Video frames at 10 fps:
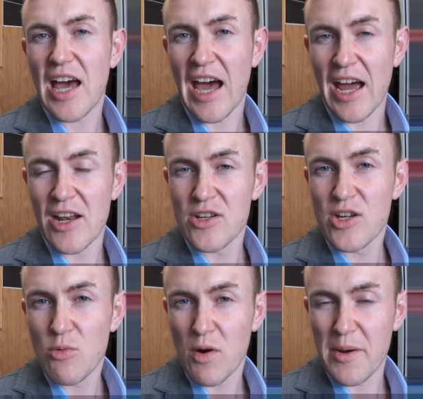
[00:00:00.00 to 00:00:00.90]
and
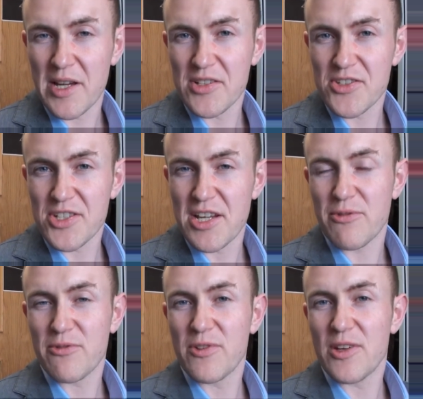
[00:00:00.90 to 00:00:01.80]
what we can
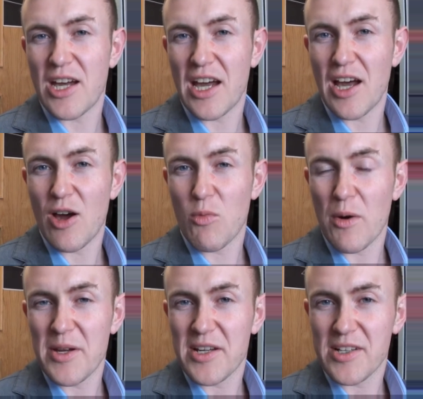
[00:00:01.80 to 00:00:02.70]
sniff,
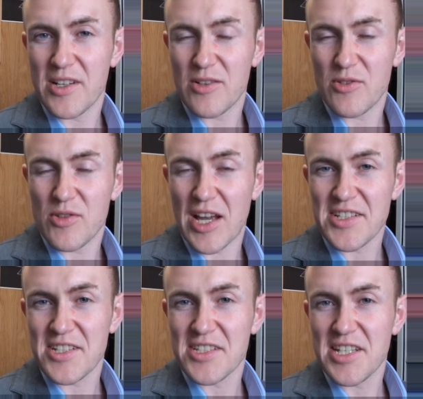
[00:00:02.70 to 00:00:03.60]
as
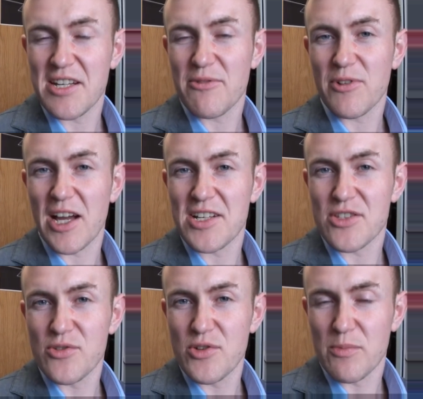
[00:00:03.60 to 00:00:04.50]
Cassini
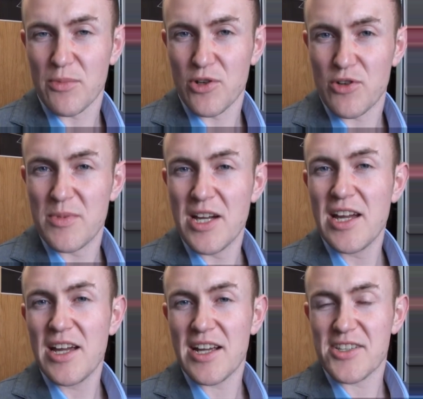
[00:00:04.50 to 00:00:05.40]
flies through the plume,
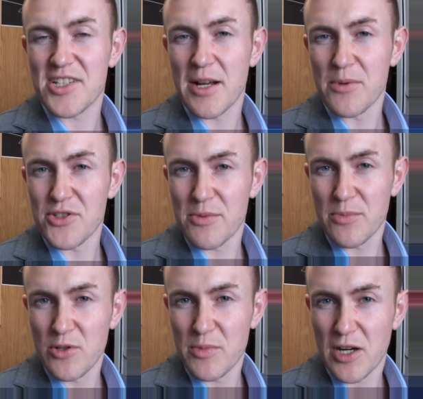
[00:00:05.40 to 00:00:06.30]
it samples the
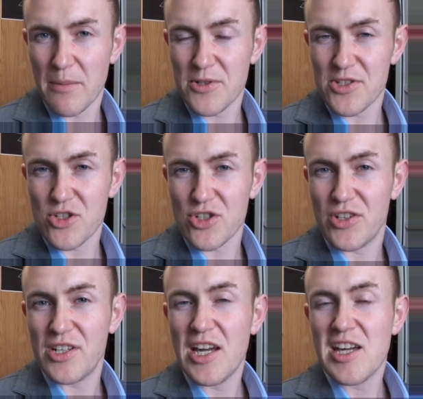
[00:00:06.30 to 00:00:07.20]
plume
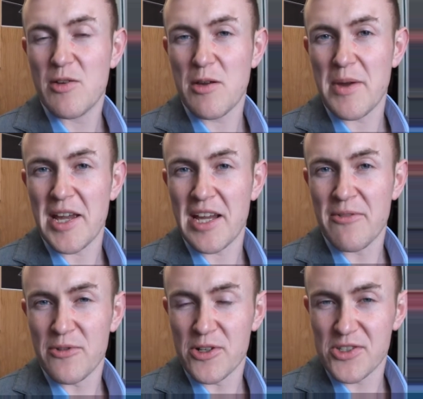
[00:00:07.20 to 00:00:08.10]
composition, and we make
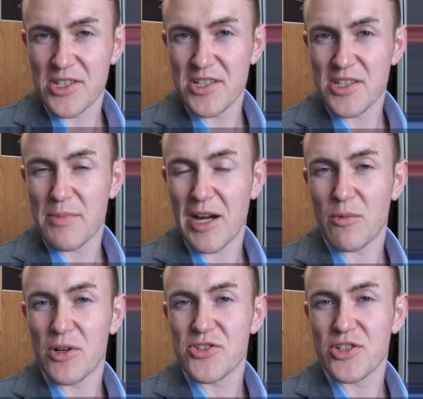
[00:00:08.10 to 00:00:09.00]
inferences about
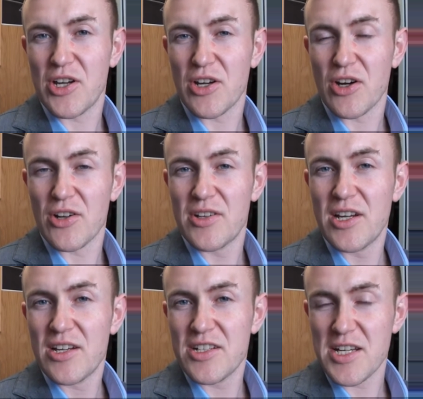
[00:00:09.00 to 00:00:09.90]
what's going on
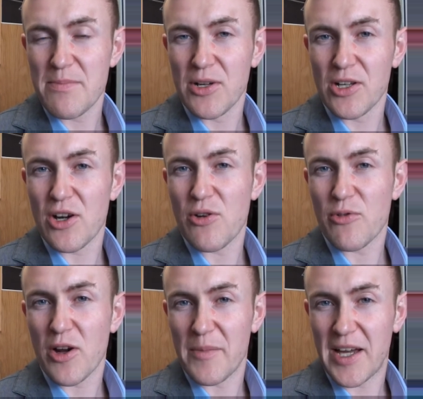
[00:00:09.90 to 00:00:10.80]
deep below
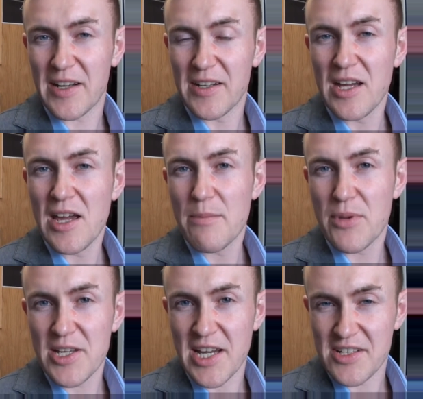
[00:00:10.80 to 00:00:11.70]
from that.
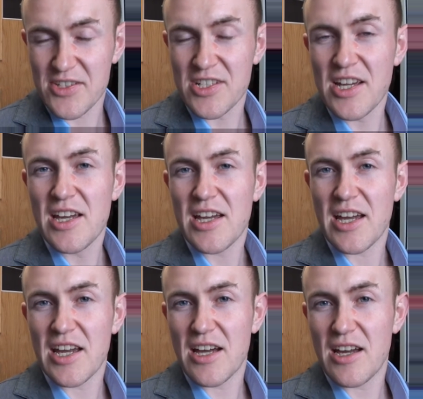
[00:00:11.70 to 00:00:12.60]
But yes,
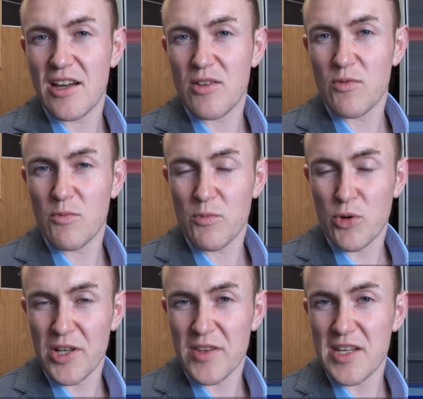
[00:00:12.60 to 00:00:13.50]

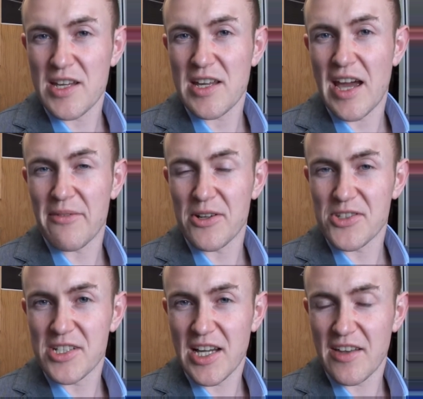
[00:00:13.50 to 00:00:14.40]
putting the
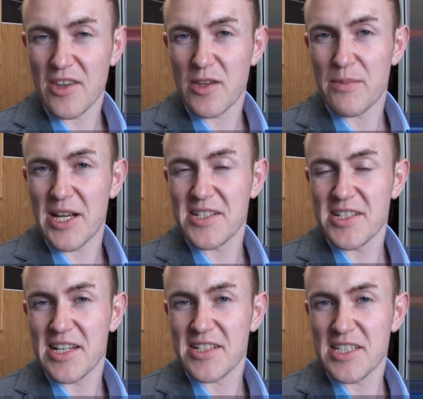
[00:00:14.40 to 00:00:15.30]
evidence together, the best
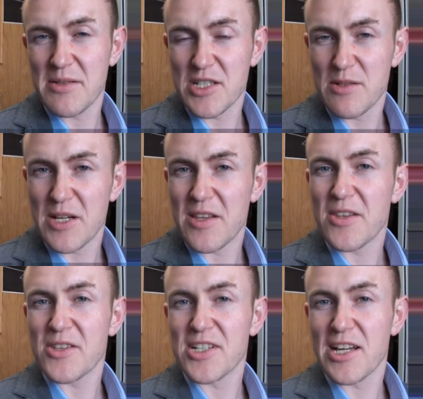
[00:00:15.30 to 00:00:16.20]
guess seems to be that
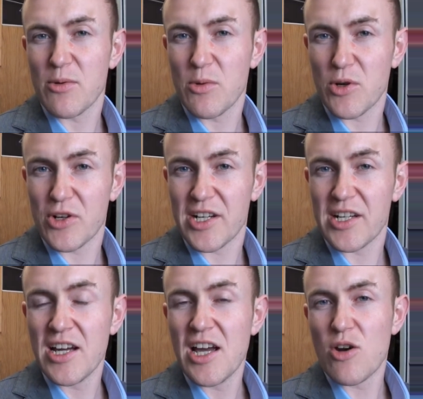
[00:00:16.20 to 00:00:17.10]
there's liquid
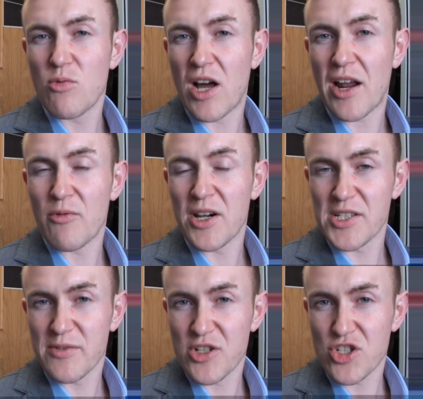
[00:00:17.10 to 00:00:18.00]
water at relatively